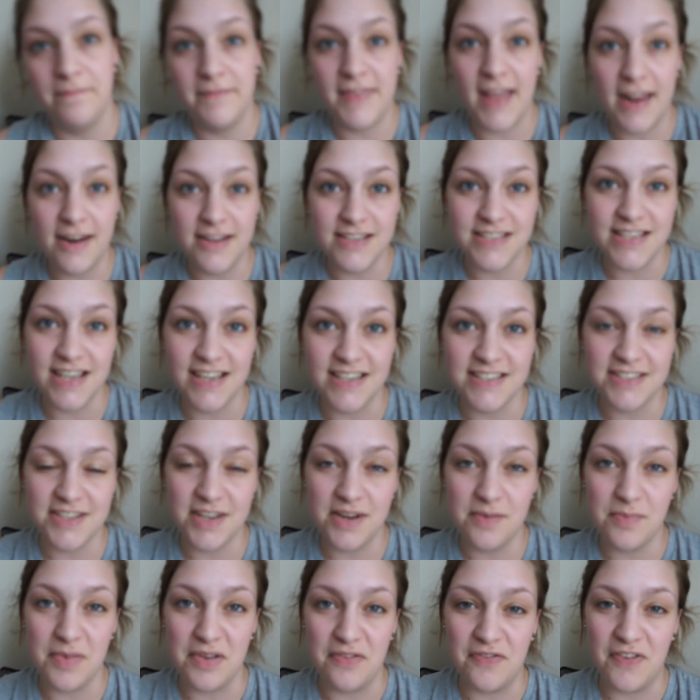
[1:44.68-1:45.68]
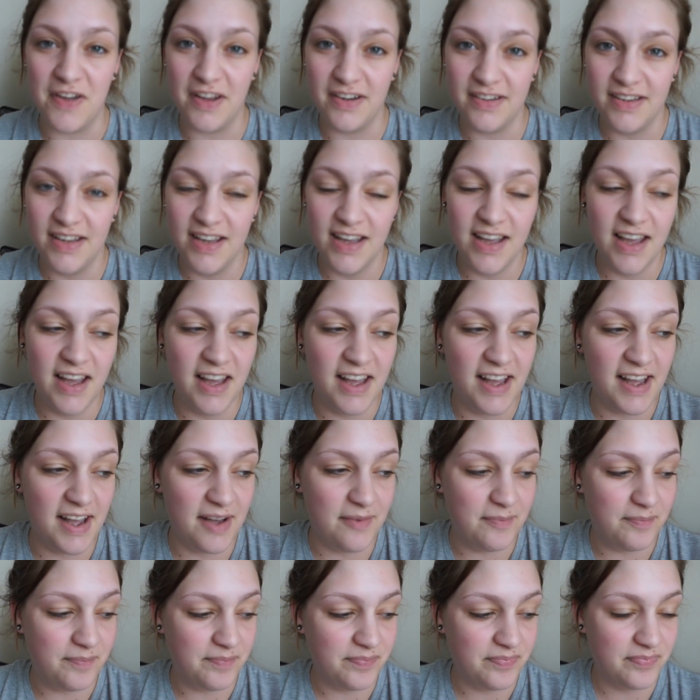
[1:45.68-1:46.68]
That looks like it's going to be fun.
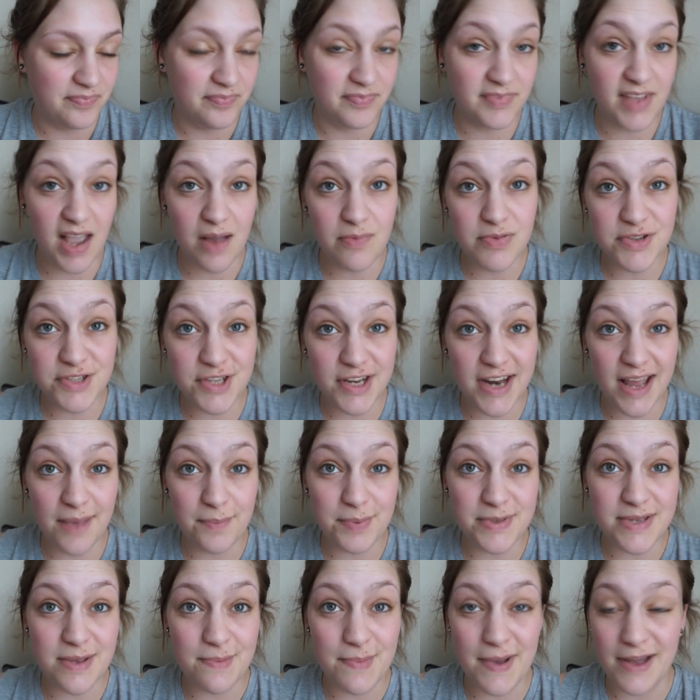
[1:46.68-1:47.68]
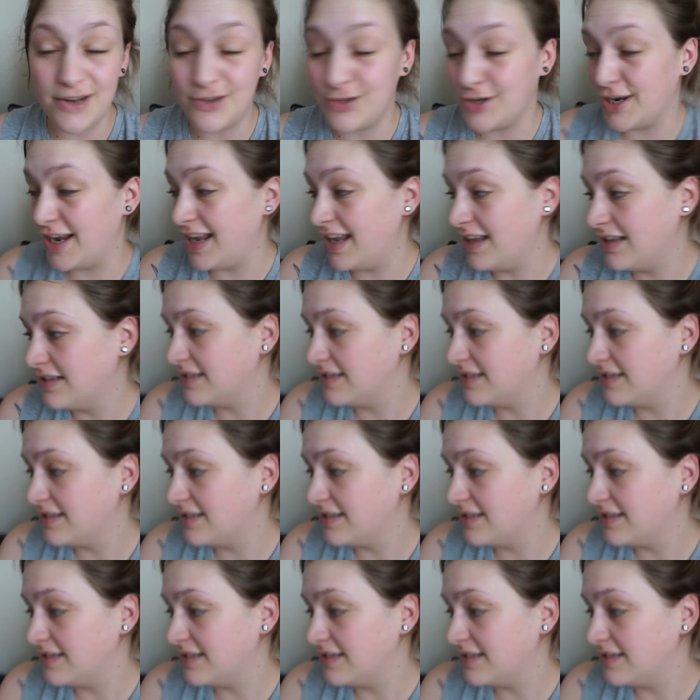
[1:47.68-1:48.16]
Camera's on 8% battery,